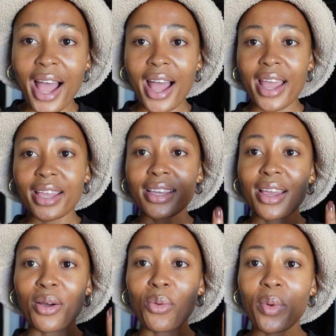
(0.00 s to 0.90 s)

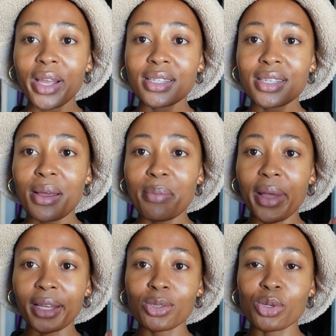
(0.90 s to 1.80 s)
I went
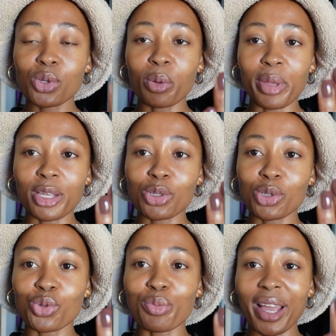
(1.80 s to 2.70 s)
back to Sobey to
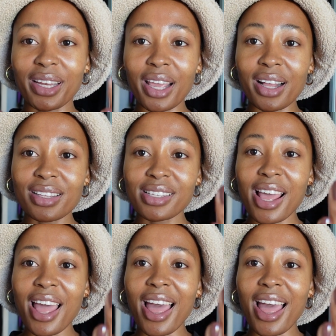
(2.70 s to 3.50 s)
do my nails,